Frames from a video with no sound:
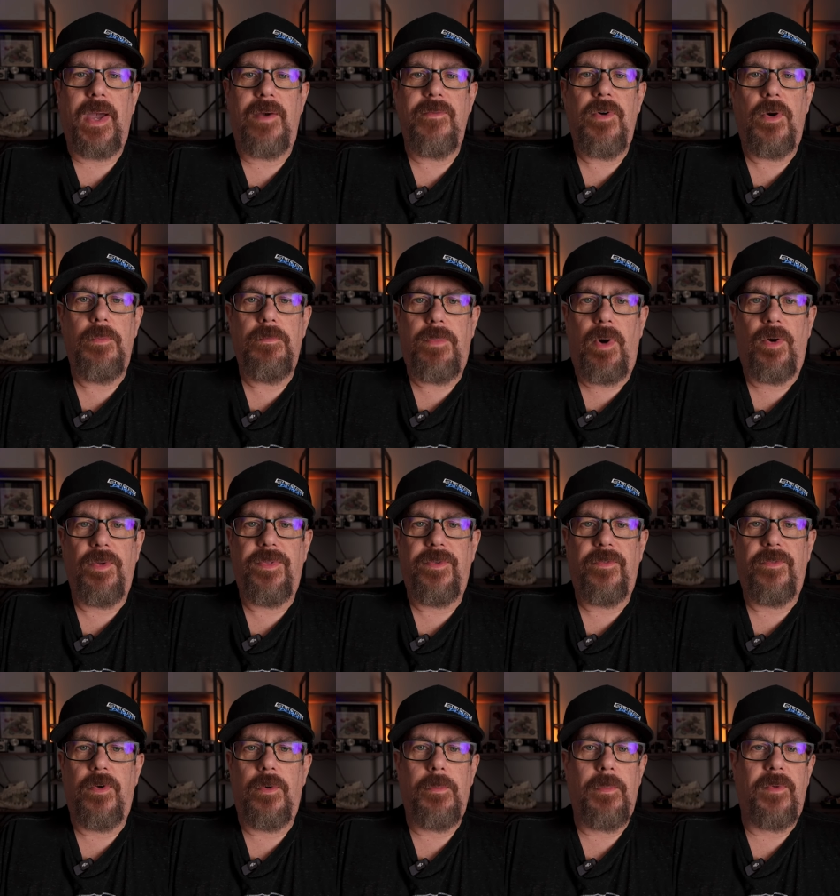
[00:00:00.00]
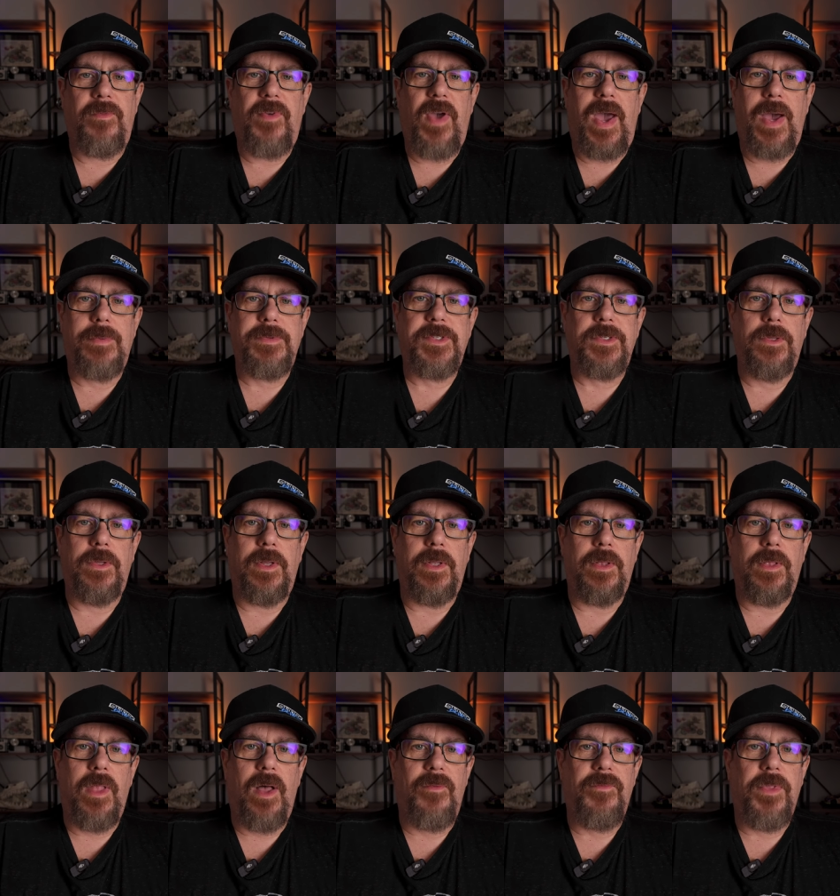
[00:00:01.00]
I've owned both of them. I've absolutely
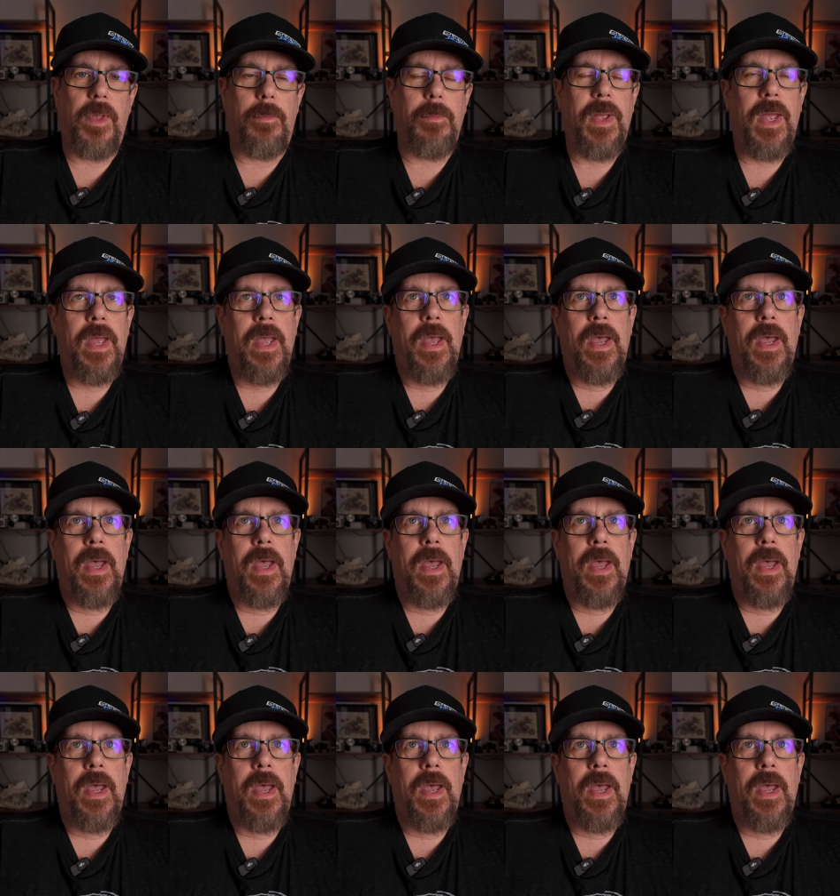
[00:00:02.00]
loved them.